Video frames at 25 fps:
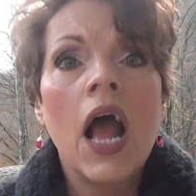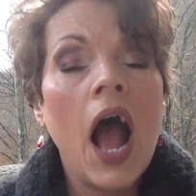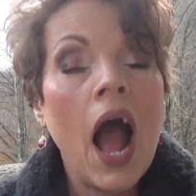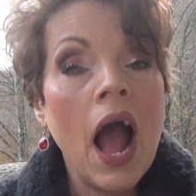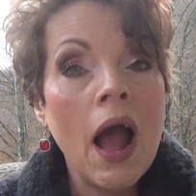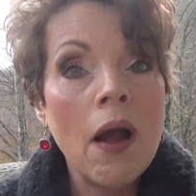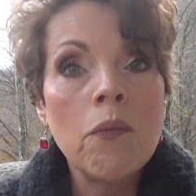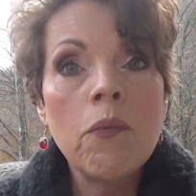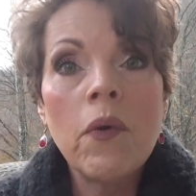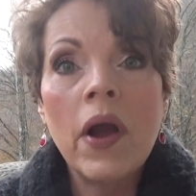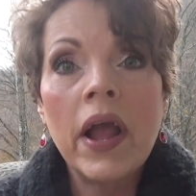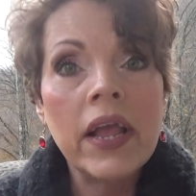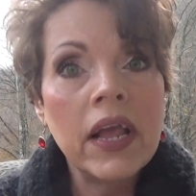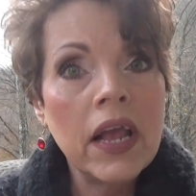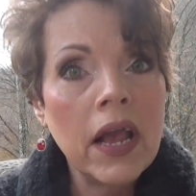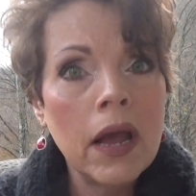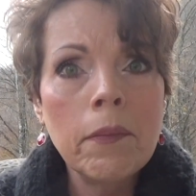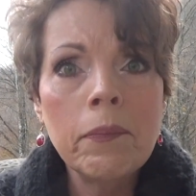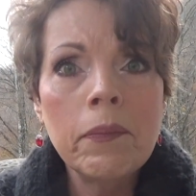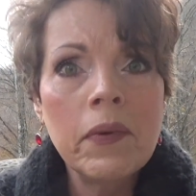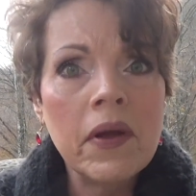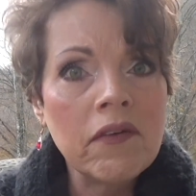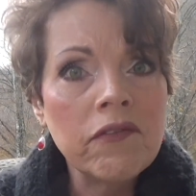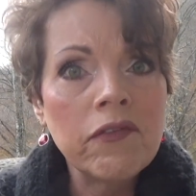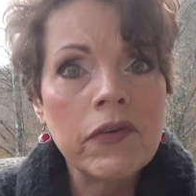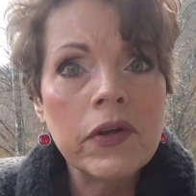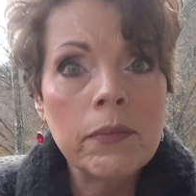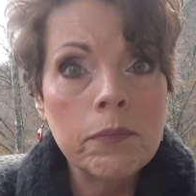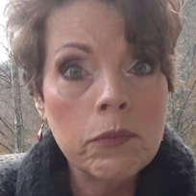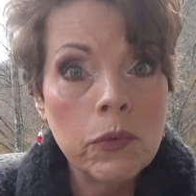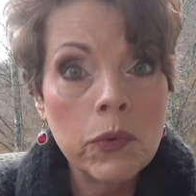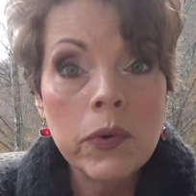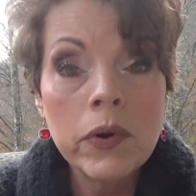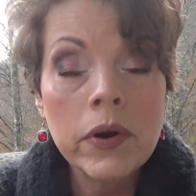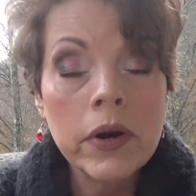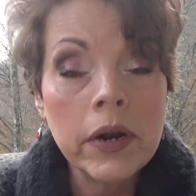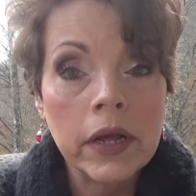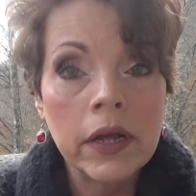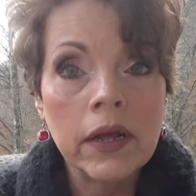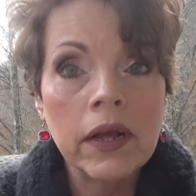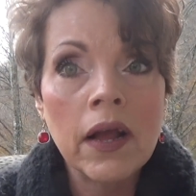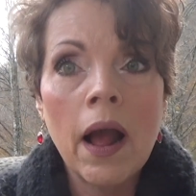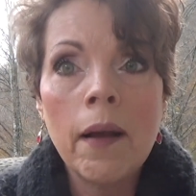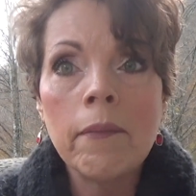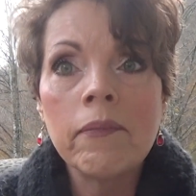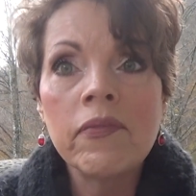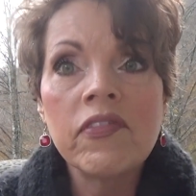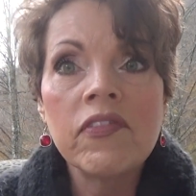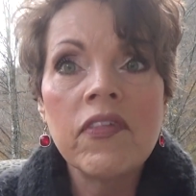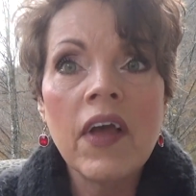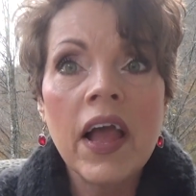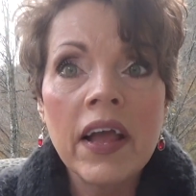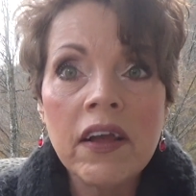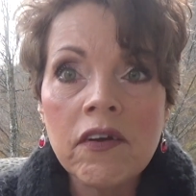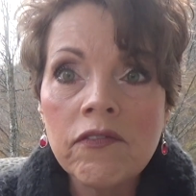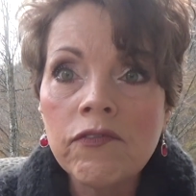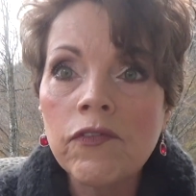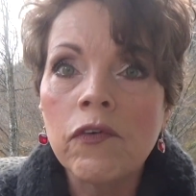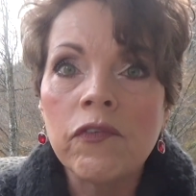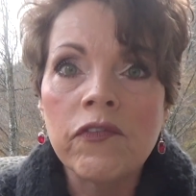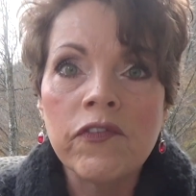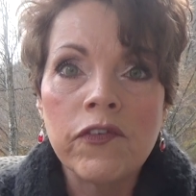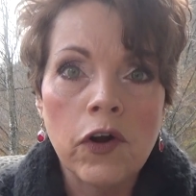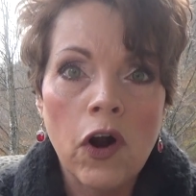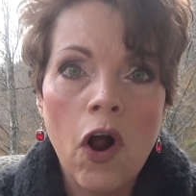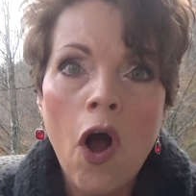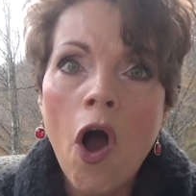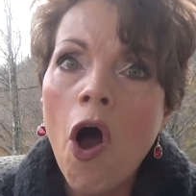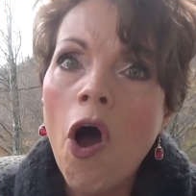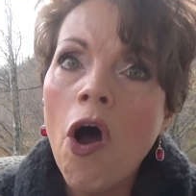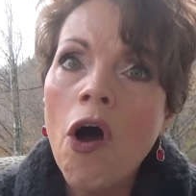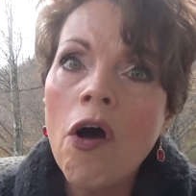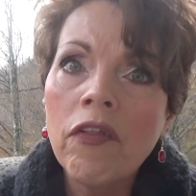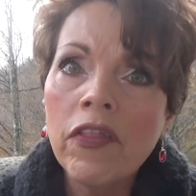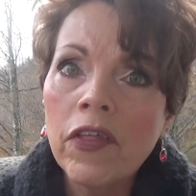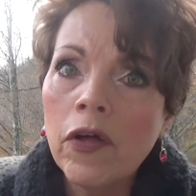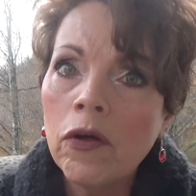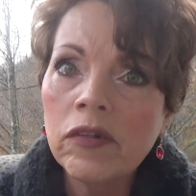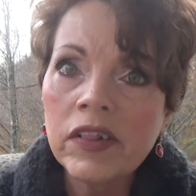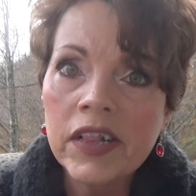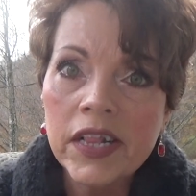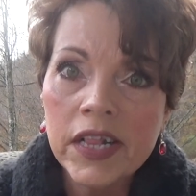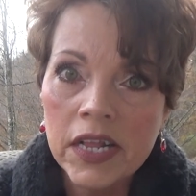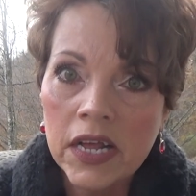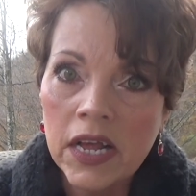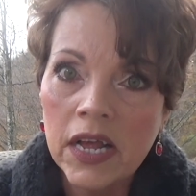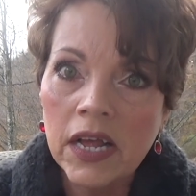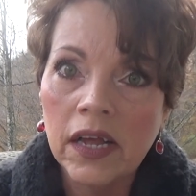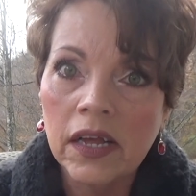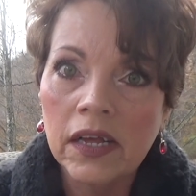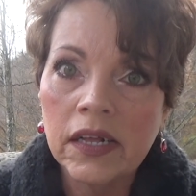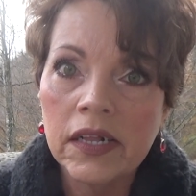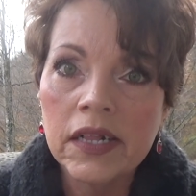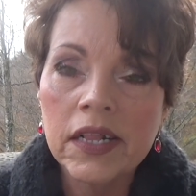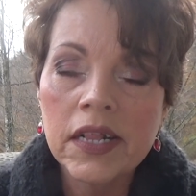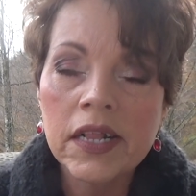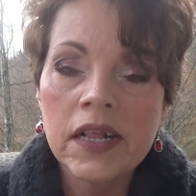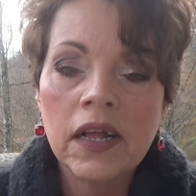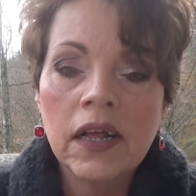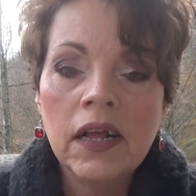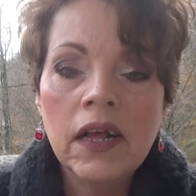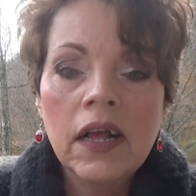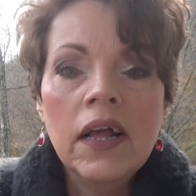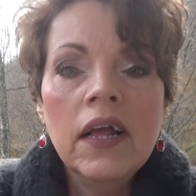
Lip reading: I wake up every morning. I'm thankful for all those things.